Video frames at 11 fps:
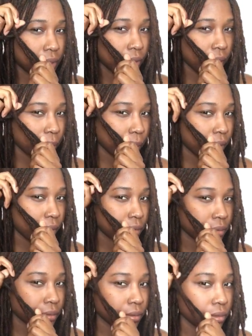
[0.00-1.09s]
So there we go.
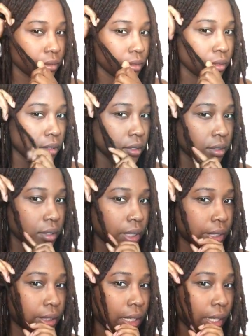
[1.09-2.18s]

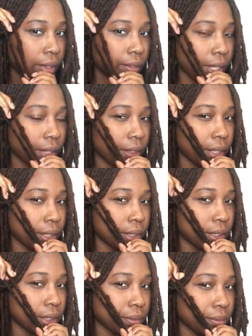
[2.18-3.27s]
It's kind of like this.
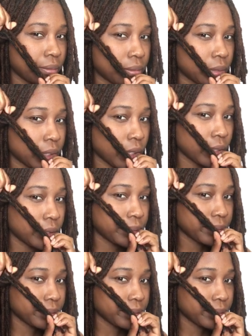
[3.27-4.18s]
So